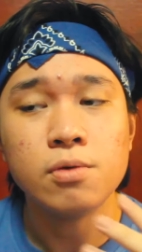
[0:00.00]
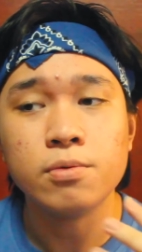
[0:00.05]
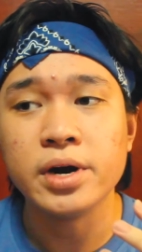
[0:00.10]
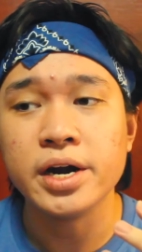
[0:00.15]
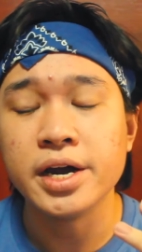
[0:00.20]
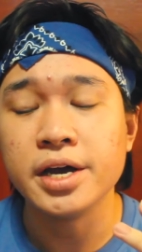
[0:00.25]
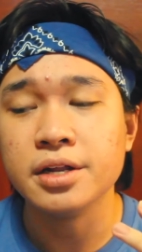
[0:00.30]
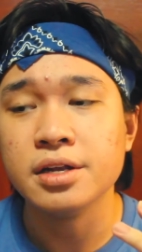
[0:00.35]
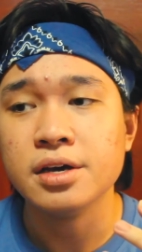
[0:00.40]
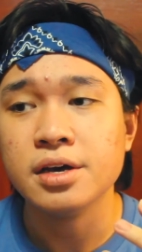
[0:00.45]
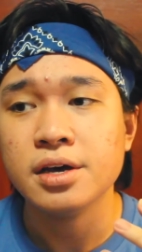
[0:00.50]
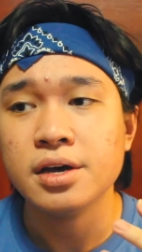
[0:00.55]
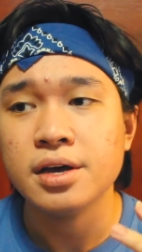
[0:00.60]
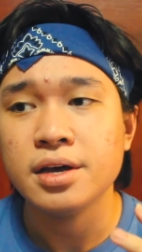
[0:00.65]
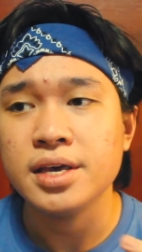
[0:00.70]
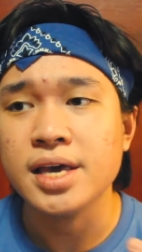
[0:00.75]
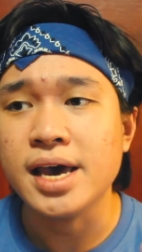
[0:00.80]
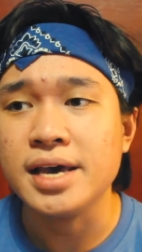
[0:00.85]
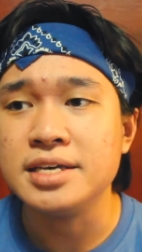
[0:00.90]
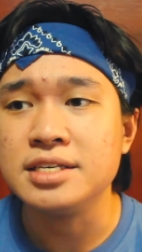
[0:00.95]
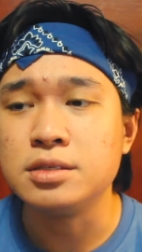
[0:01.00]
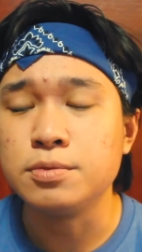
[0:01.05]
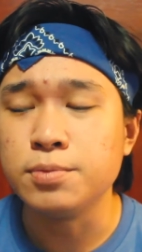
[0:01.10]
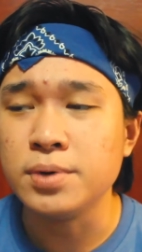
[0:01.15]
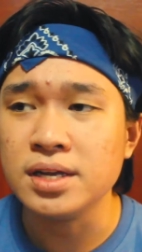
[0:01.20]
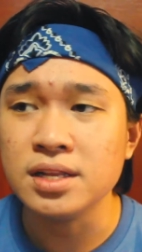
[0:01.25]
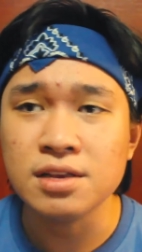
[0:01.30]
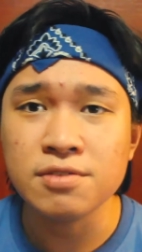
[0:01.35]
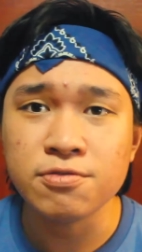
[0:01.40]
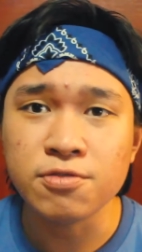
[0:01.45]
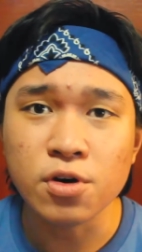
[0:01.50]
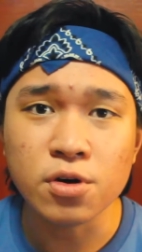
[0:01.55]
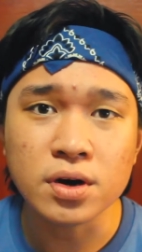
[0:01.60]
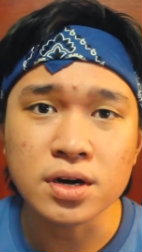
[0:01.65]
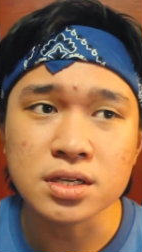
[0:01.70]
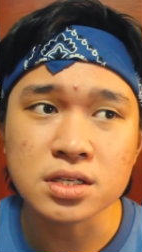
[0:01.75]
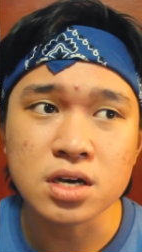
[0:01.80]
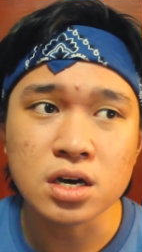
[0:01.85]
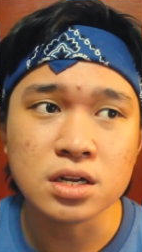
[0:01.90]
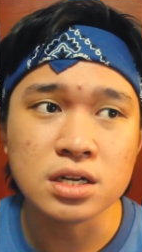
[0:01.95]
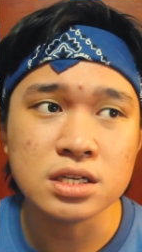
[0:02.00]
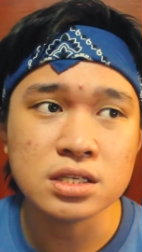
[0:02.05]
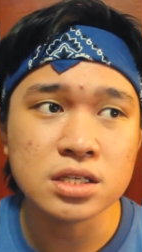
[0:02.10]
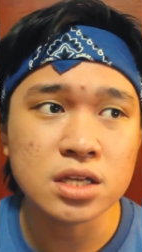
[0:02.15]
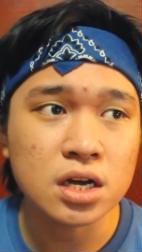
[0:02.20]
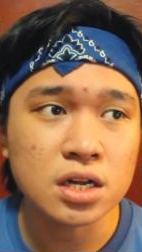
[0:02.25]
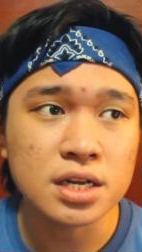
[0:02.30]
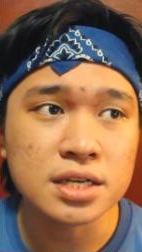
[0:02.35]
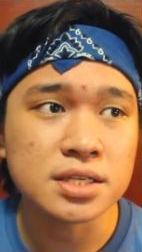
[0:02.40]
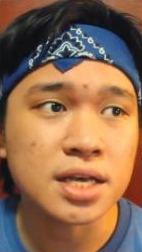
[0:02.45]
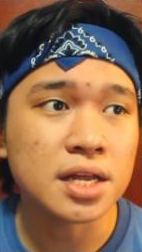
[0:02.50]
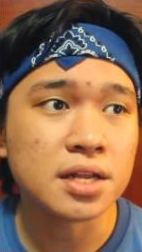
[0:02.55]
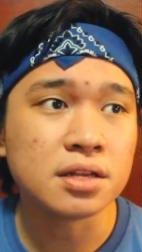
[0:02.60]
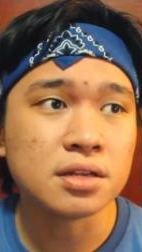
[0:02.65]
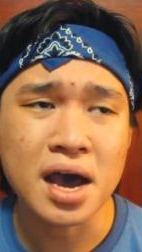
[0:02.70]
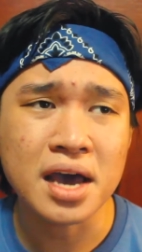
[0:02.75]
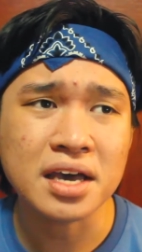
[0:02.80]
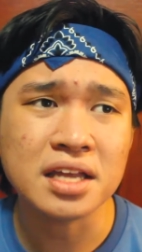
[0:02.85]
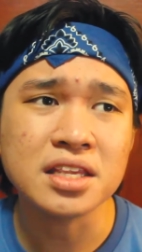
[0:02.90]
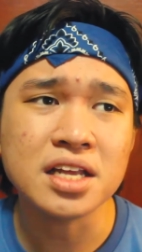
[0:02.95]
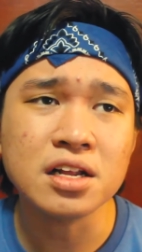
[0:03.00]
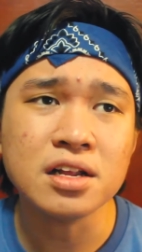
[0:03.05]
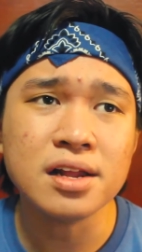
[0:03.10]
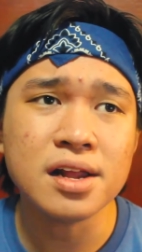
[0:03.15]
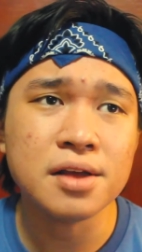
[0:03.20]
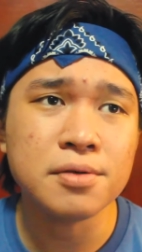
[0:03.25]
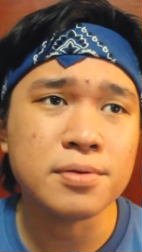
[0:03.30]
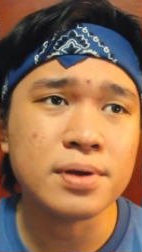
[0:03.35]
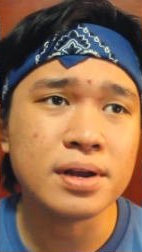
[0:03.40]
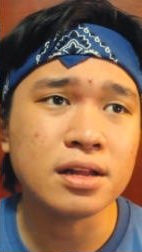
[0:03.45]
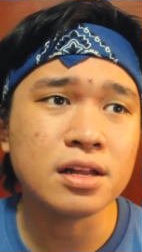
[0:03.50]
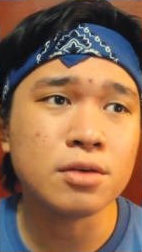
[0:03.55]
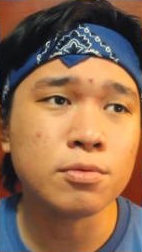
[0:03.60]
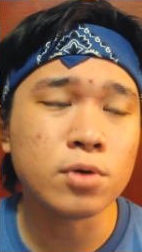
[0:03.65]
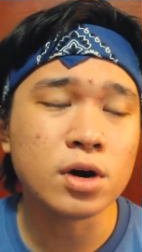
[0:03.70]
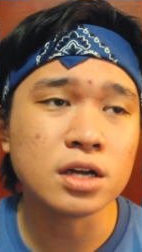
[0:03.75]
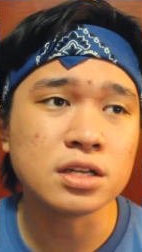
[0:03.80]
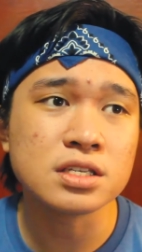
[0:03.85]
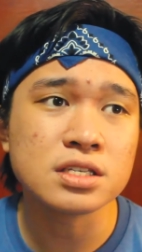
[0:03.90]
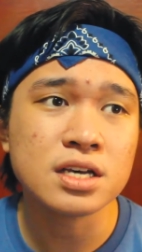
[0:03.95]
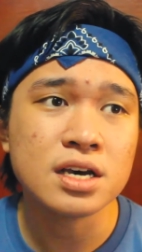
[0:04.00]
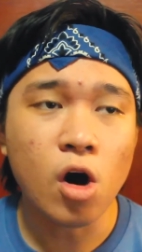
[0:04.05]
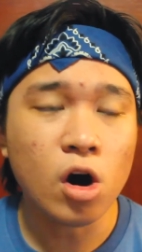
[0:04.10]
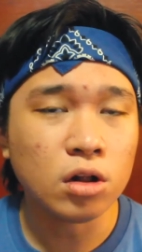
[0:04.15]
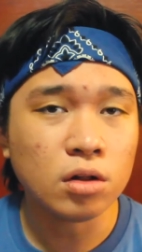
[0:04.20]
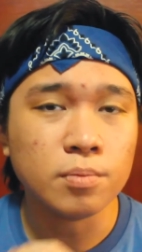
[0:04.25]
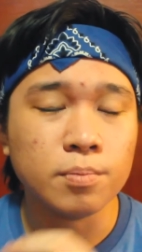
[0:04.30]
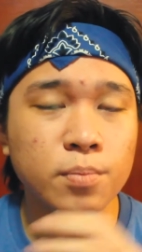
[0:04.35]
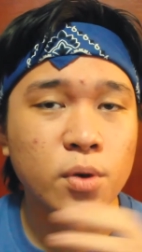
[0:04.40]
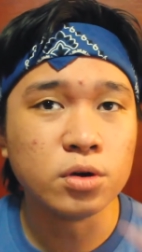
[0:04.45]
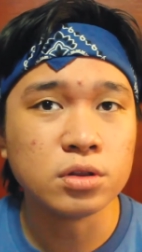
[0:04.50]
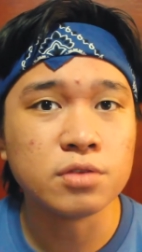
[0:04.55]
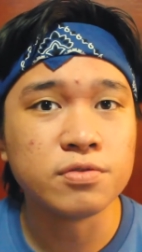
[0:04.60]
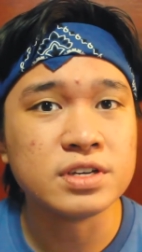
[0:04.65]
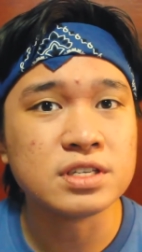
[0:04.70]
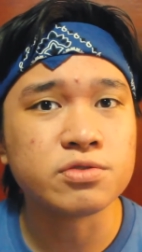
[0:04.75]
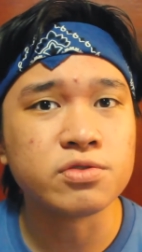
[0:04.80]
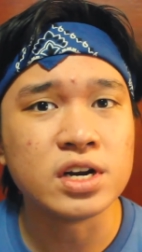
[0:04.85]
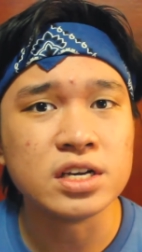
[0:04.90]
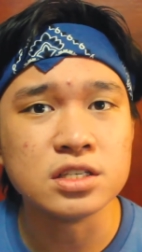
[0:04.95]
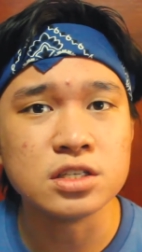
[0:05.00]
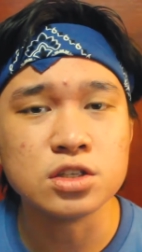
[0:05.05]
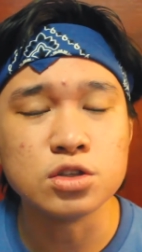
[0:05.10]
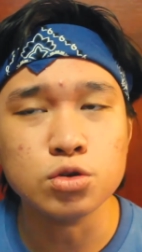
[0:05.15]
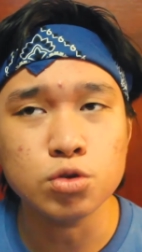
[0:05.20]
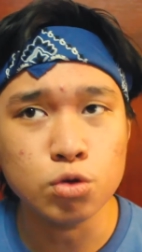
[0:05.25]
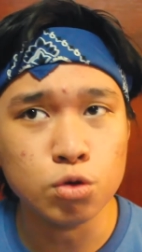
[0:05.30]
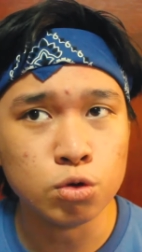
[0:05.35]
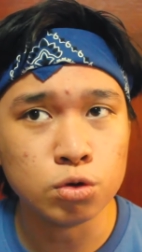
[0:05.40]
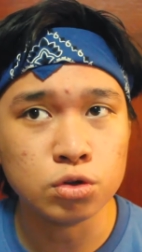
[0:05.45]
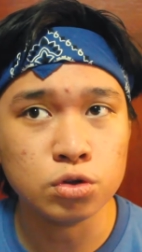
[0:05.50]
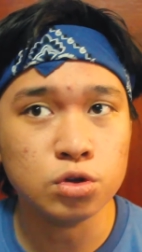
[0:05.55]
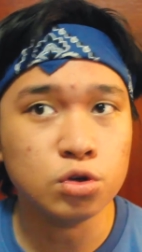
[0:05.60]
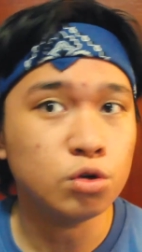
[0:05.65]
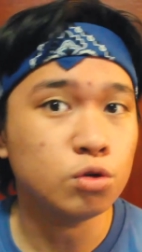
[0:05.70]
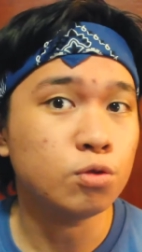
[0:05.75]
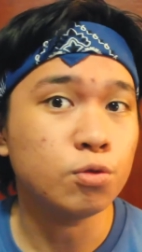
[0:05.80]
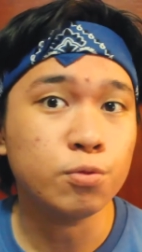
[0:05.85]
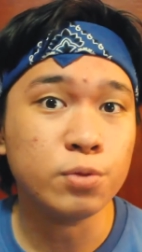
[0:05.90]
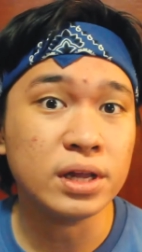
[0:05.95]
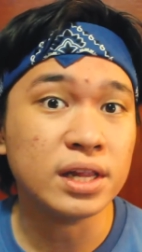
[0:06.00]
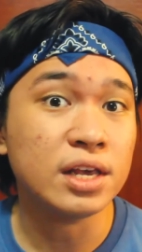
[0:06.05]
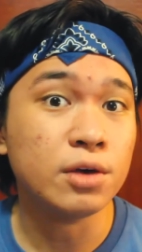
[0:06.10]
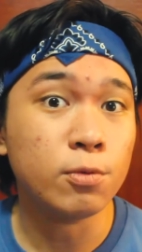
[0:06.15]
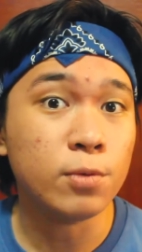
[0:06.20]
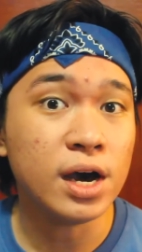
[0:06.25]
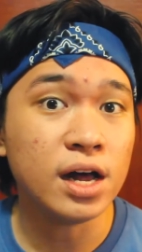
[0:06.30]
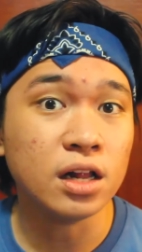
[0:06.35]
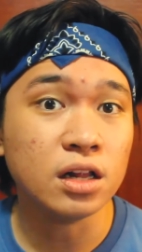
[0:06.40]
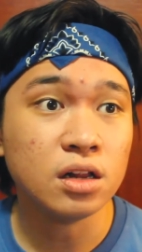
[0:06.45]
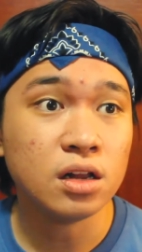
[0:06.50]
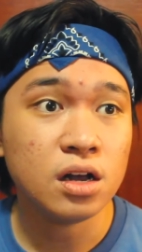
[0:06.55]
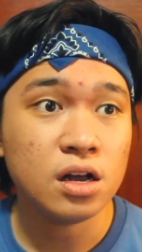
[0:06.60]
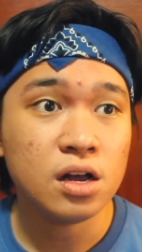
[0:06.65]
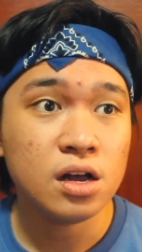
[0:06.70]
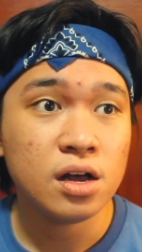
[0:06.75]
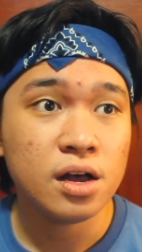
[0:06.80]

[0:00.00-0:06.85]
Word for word: wherein yeah, he's really focused on his studies and I can tell him that he really wants all both of his friends to do really well.